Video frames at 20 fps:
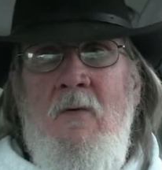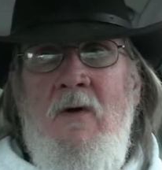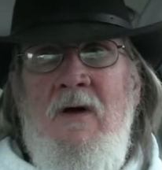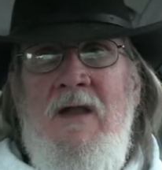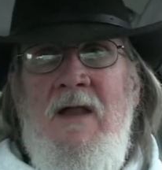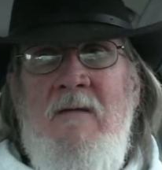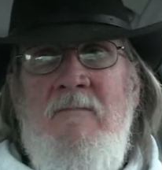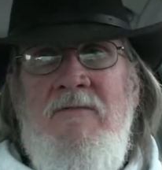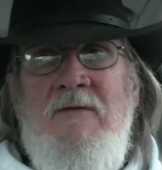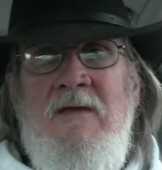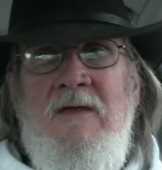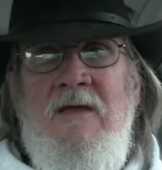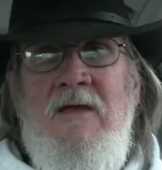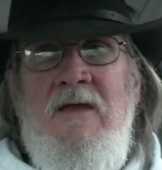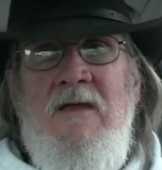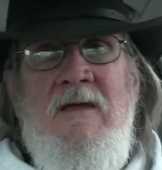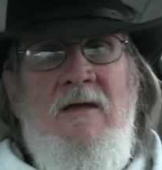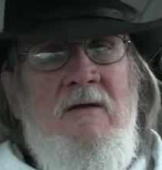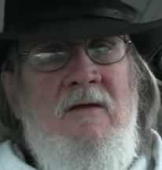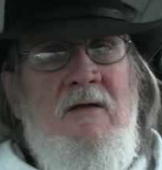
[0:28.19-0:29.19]
What I'm
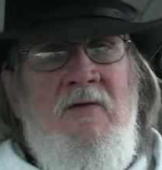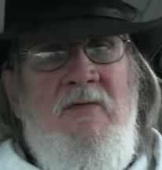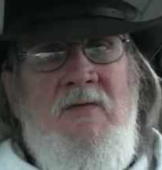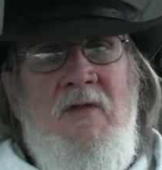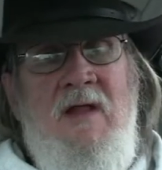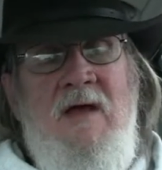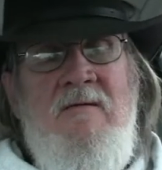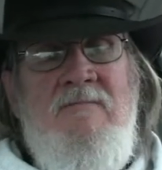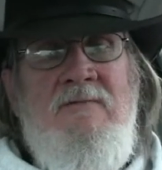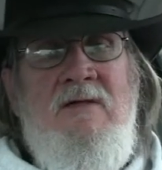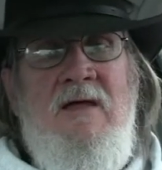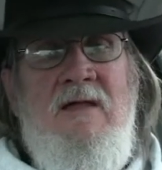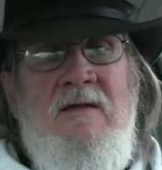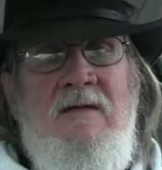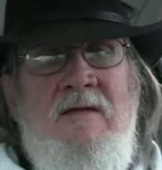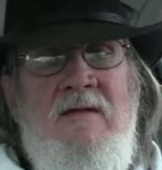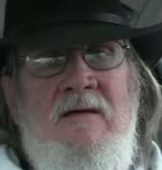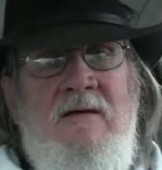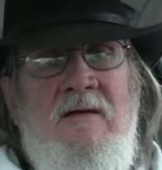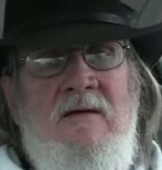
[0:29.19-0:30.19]
thinking here is that I've
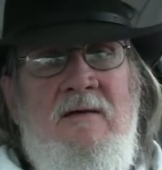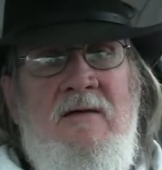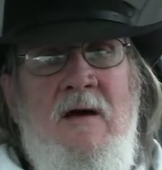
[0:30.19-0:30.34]
done a